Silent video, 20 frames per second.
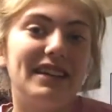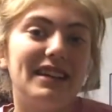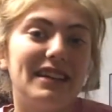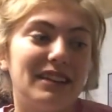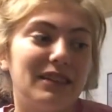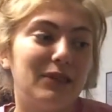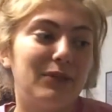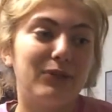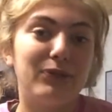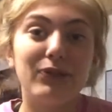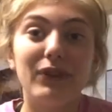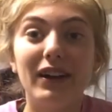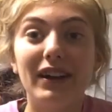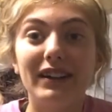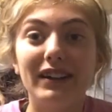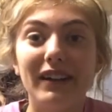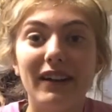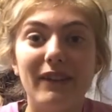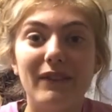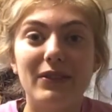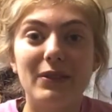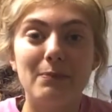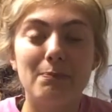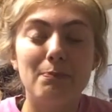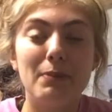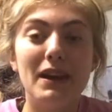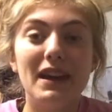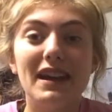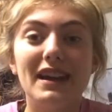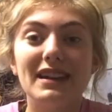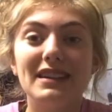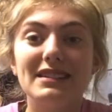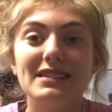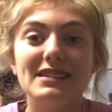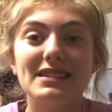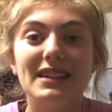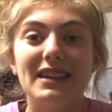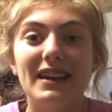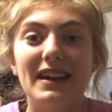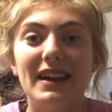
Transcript: in the front of the band.